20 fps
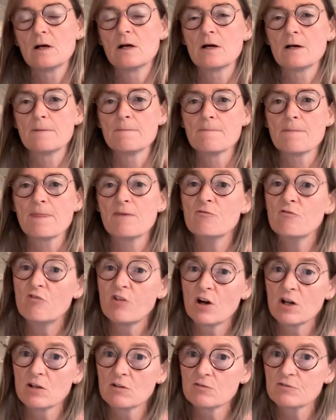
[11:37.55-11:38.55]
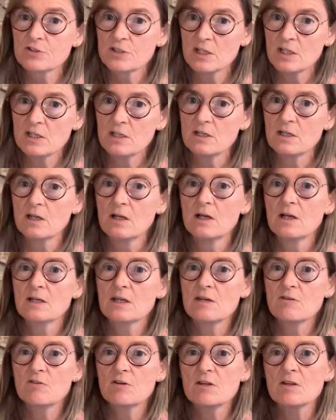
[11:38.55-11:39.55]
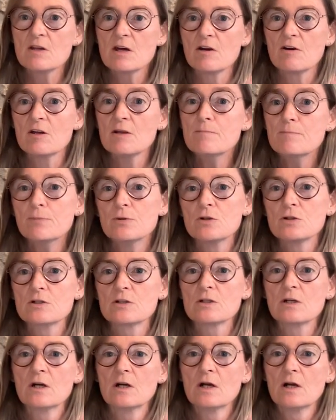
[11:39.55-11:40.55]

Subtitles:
involved in giving their input